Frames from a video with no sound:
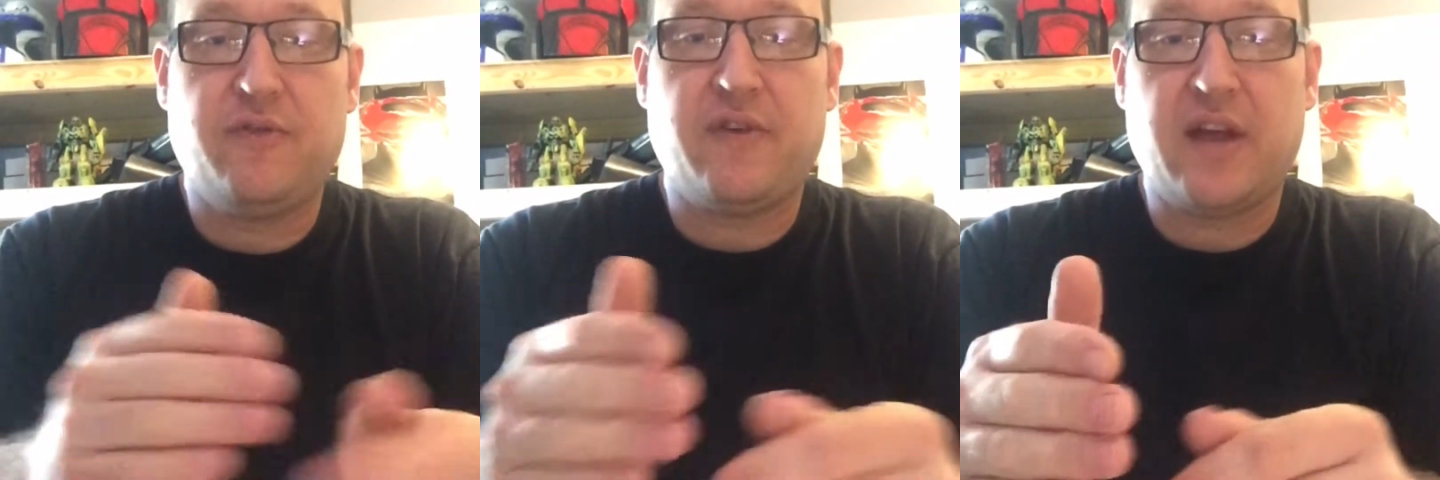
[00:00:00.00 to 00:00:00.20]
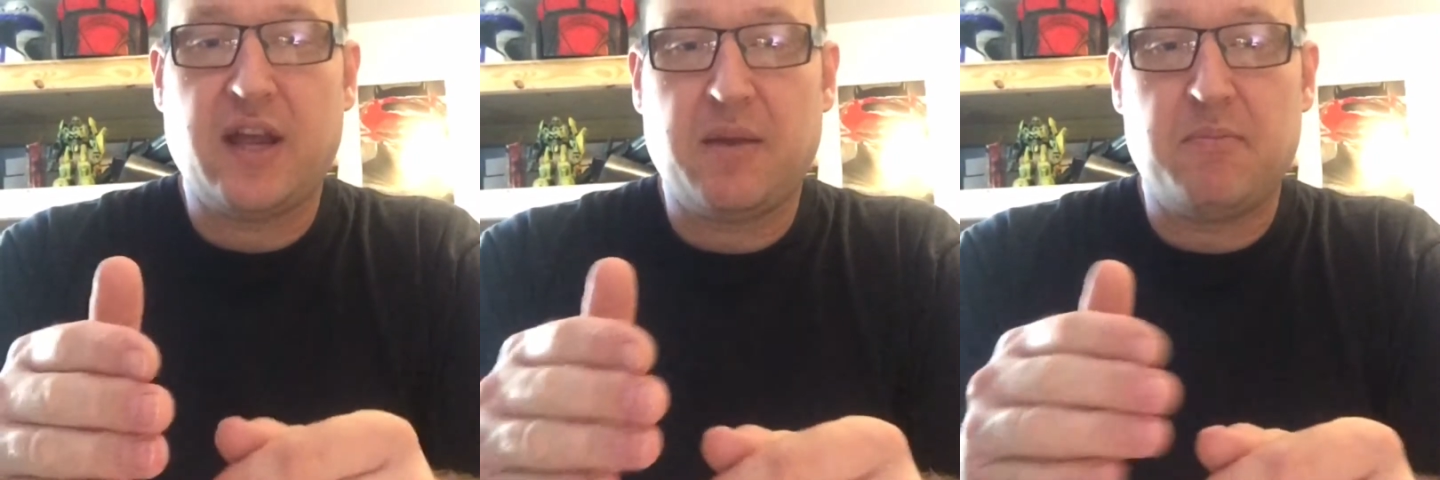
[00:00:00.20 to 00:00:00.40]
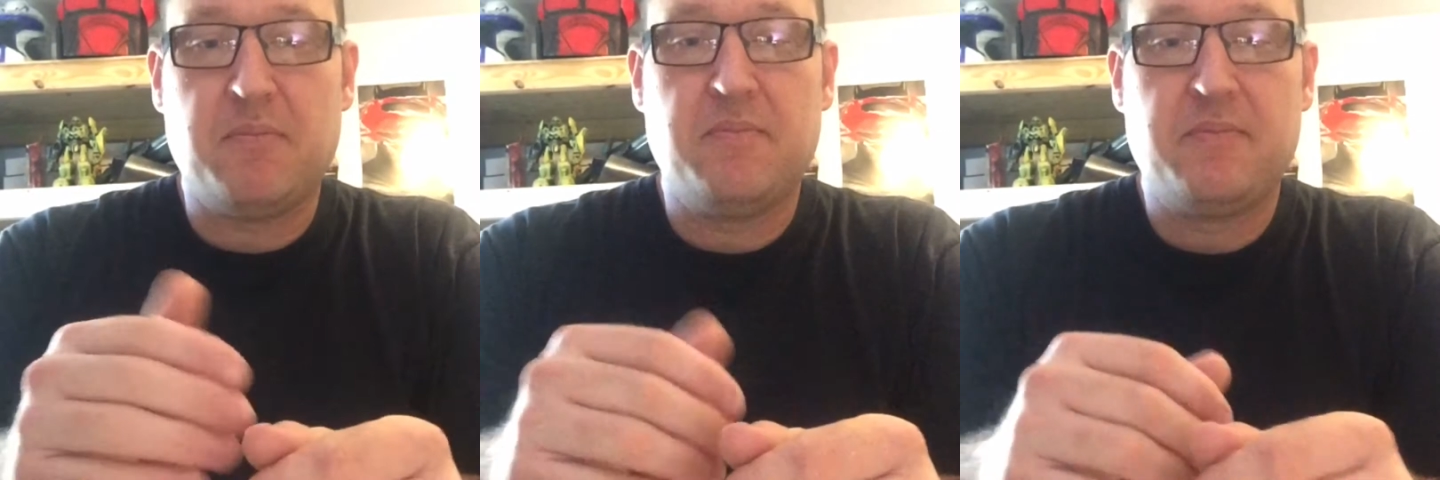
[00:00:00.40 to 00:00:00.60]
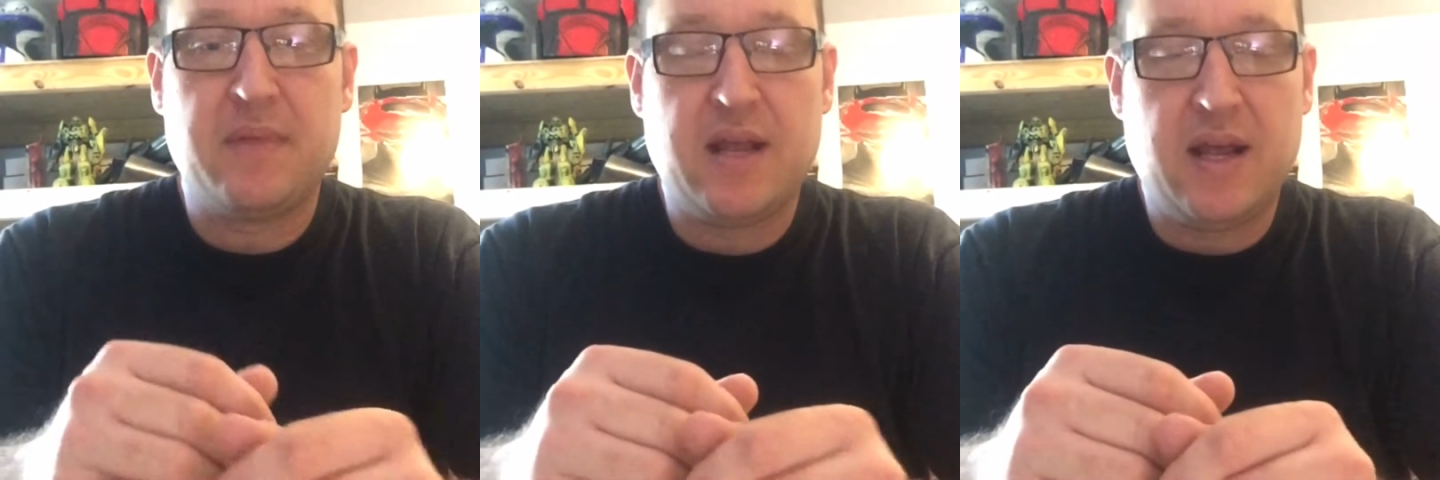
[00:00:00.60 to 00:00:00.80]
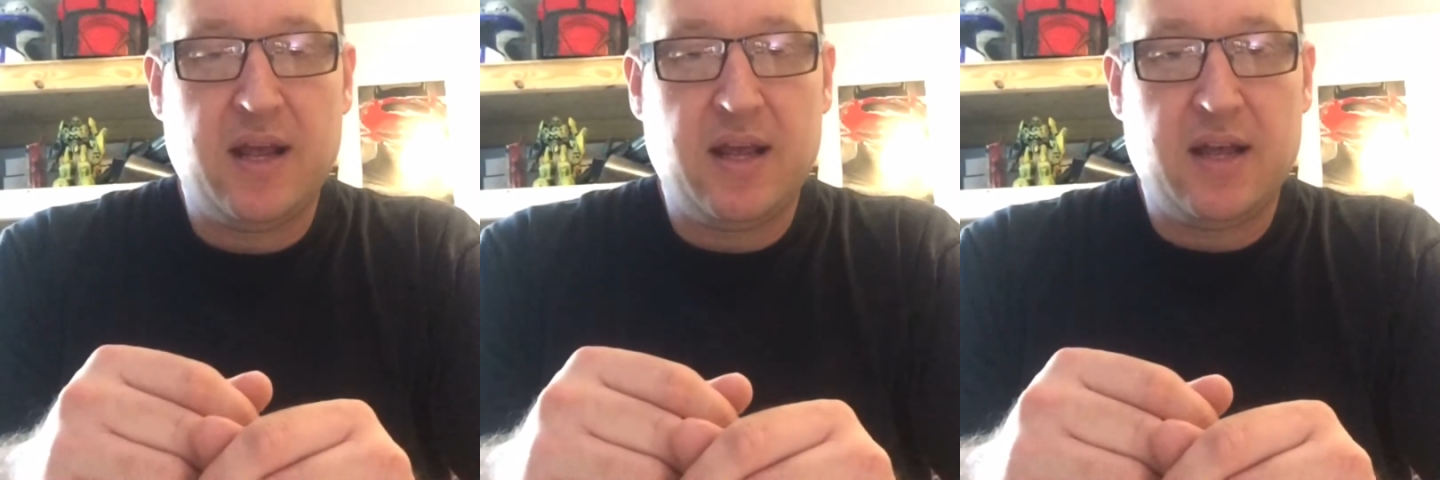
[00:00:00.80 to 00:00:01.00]
fame,
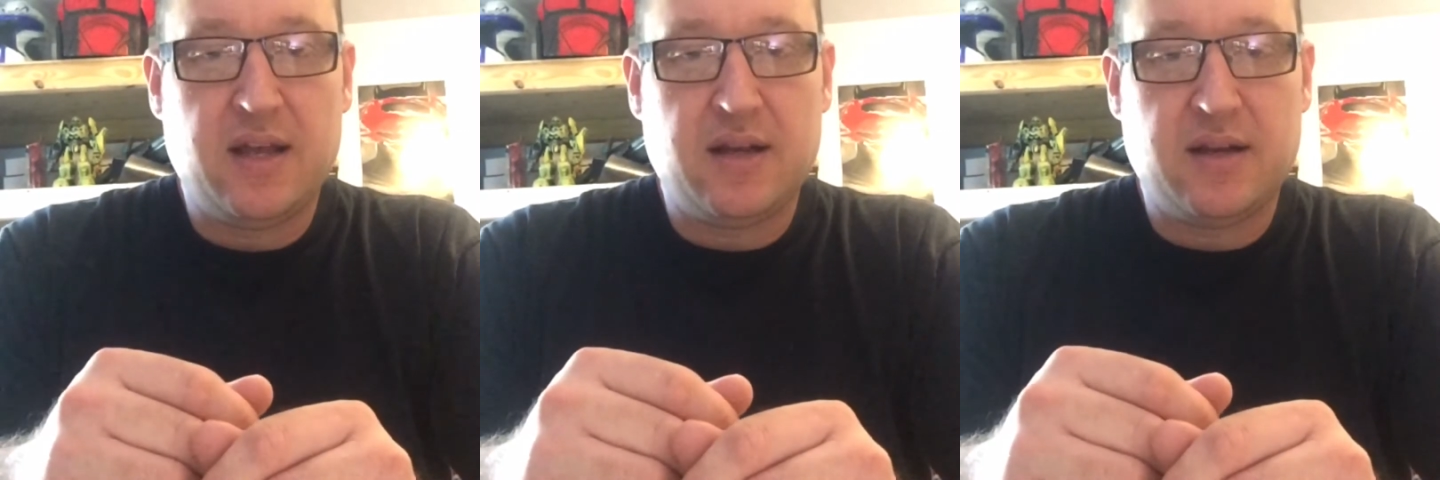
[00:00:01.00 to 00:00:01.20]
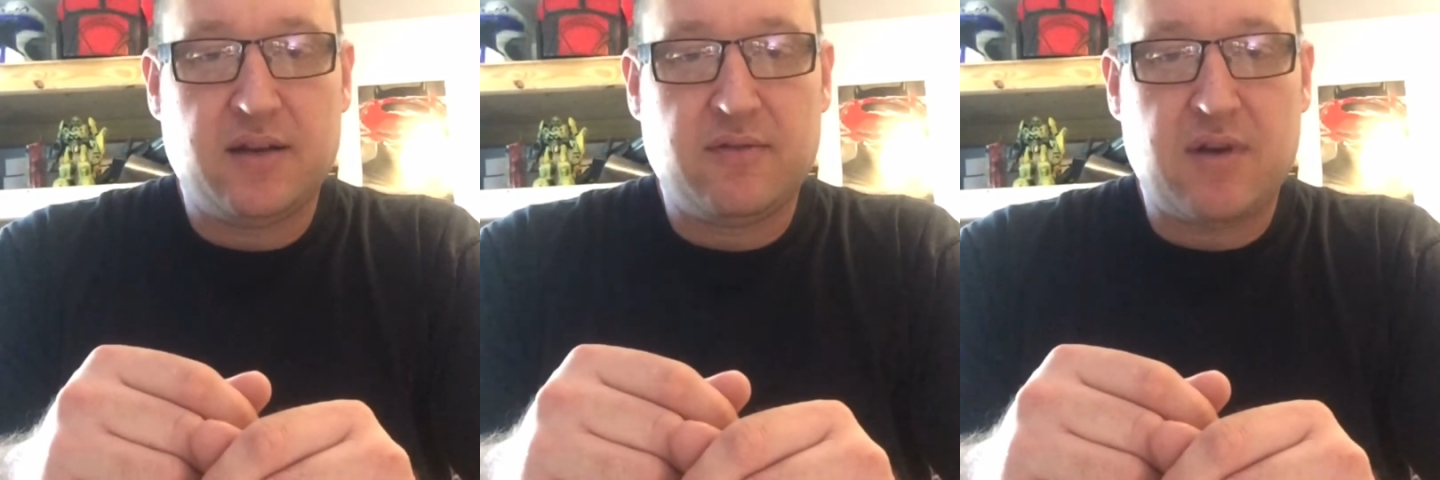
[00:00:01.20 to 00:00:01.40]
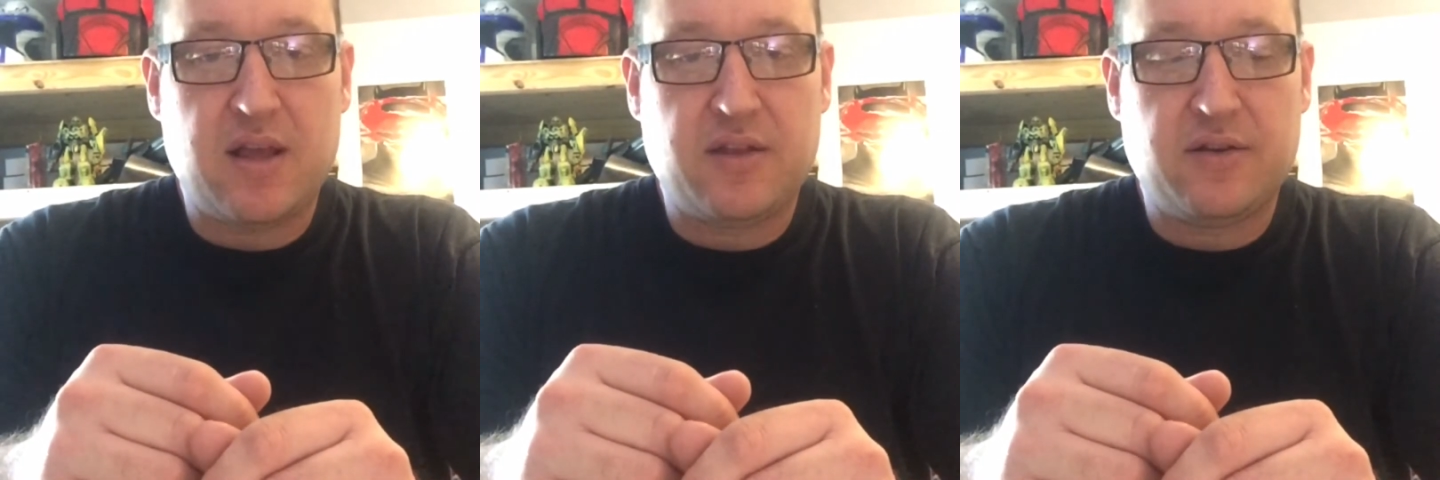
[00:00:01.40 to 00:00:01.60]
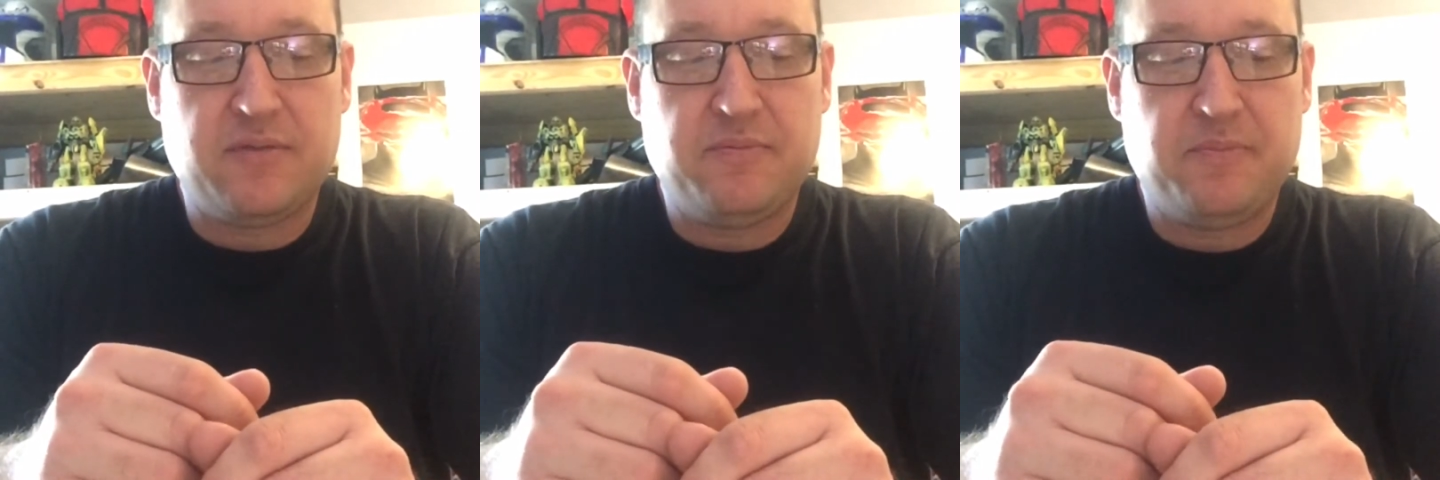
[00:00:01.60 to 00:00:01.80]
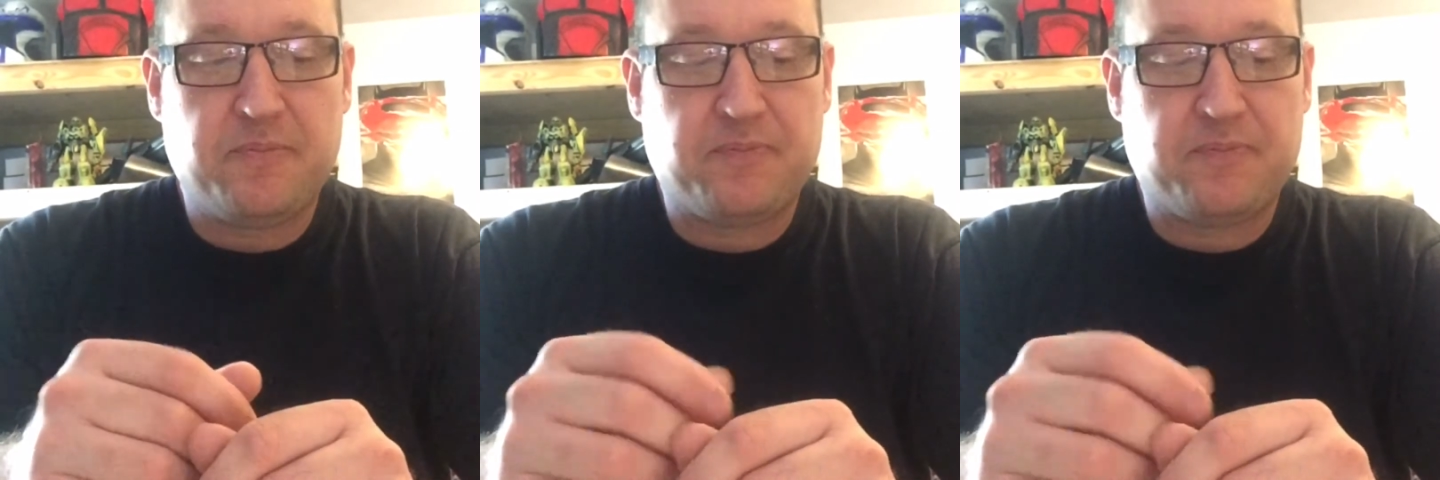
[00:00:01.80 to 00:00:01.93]
rather.